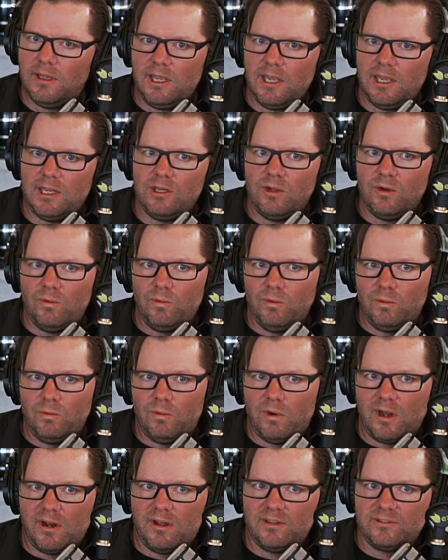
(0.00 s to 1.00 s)
And you would
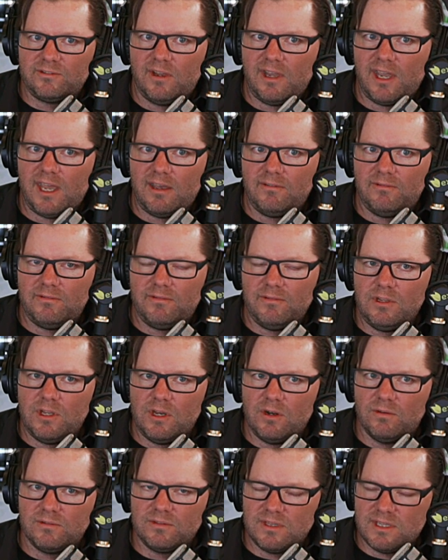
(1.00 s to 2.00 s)
want to also have, you
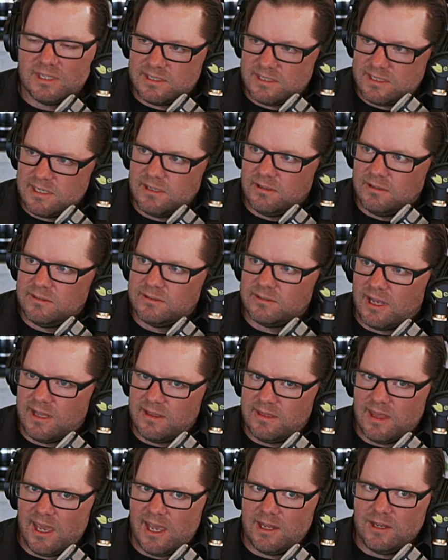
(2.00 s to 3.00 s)
know, the seals
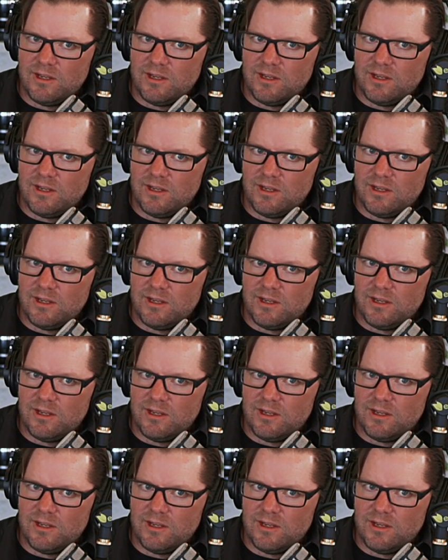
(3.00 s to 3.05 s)
on that.